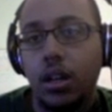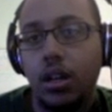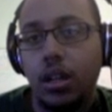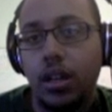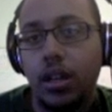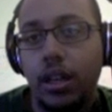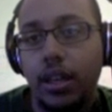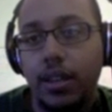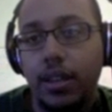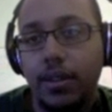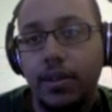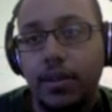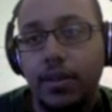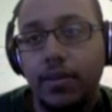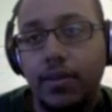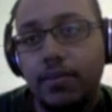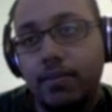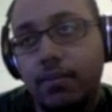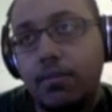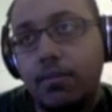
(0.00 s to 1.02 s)
a
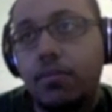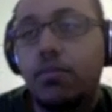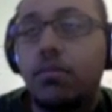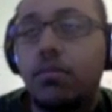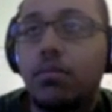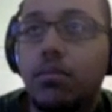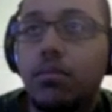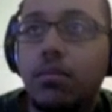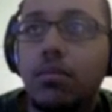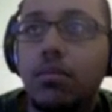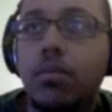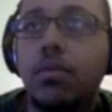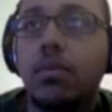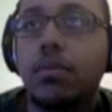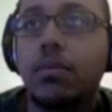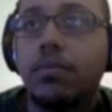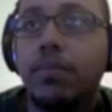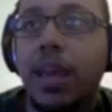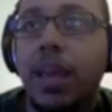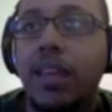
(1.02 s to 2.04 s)

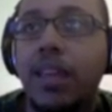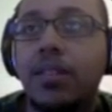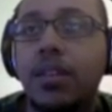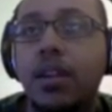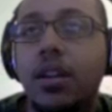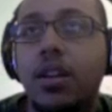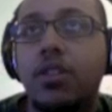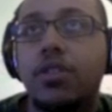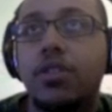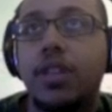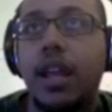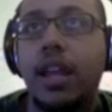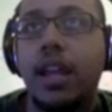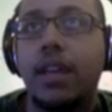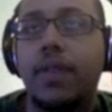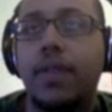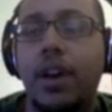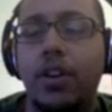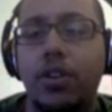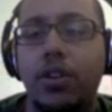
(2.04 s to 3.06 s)
basic understanding of
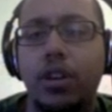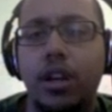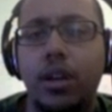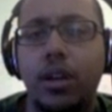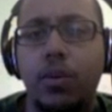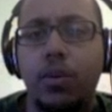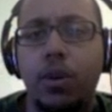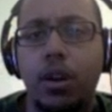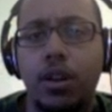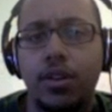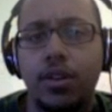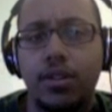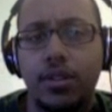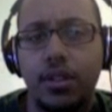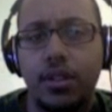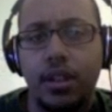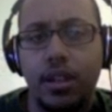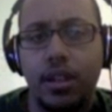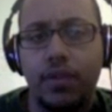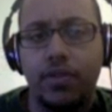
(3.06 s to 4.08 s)
how Unity works.
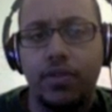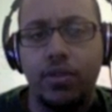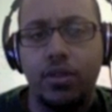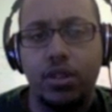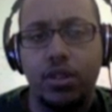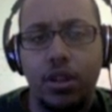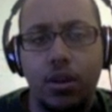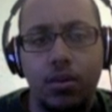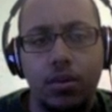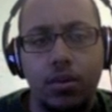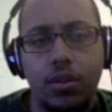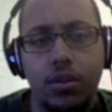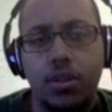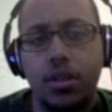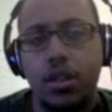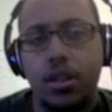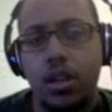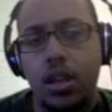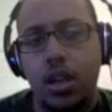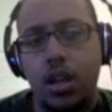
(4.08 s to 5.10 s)
If you don't,
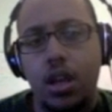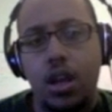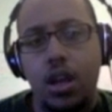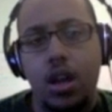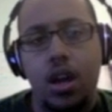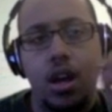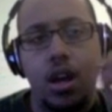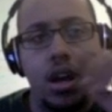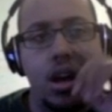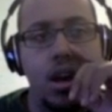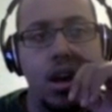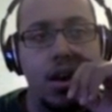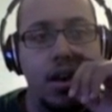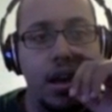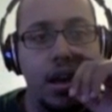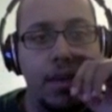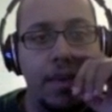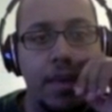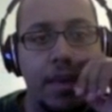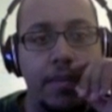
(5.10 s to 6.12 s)
uh, I
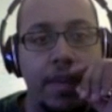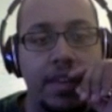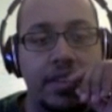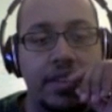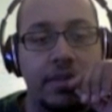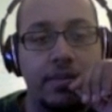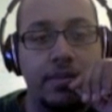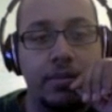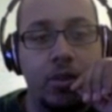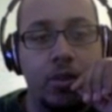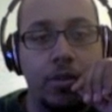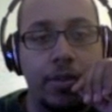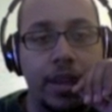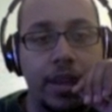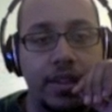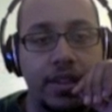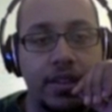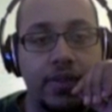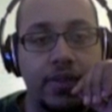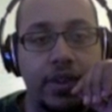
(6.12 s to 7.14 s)
might make some more
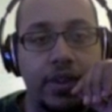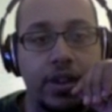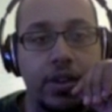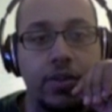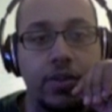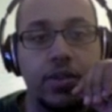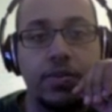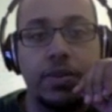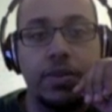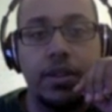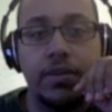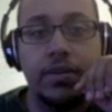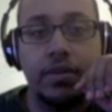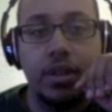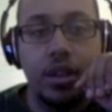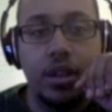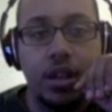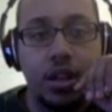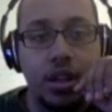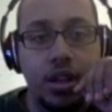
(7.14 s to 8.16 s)
basic videos, but
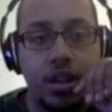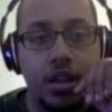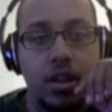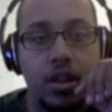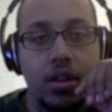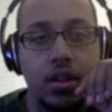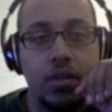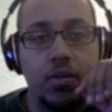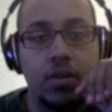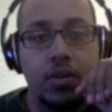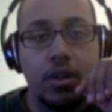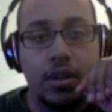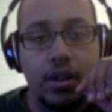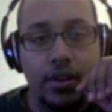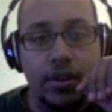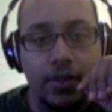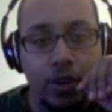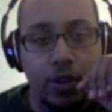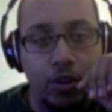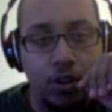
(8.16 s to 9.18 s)

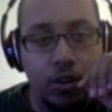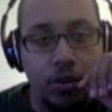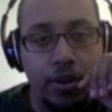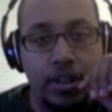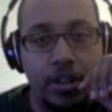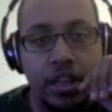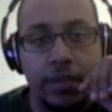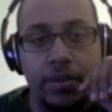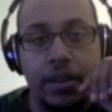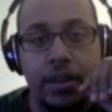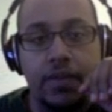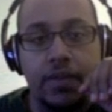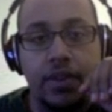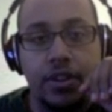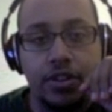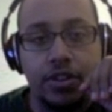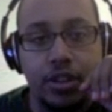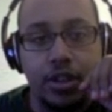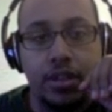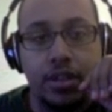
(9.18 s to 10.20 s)
if you don't know what the update
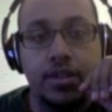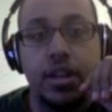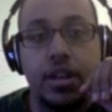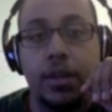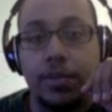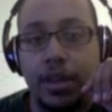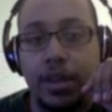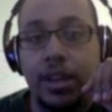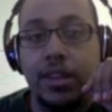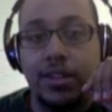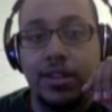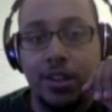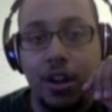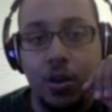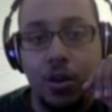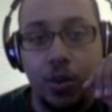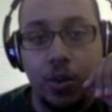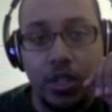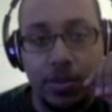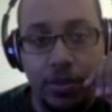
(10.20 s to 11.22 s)
function is, update is called
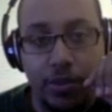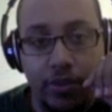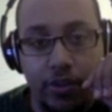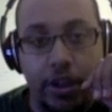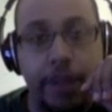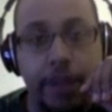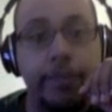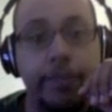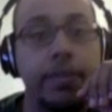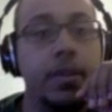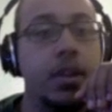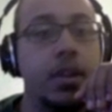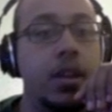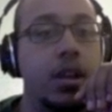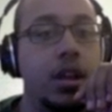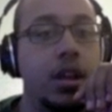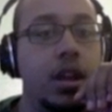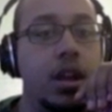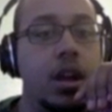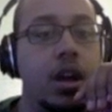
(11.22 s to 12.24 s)
once per frame.
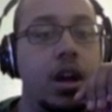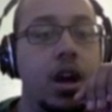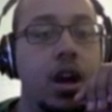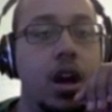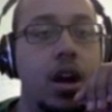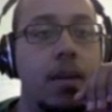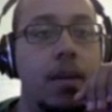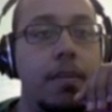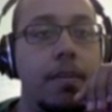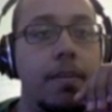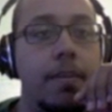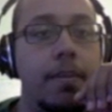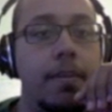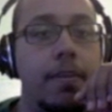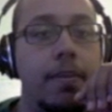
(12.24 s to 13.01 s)
Um,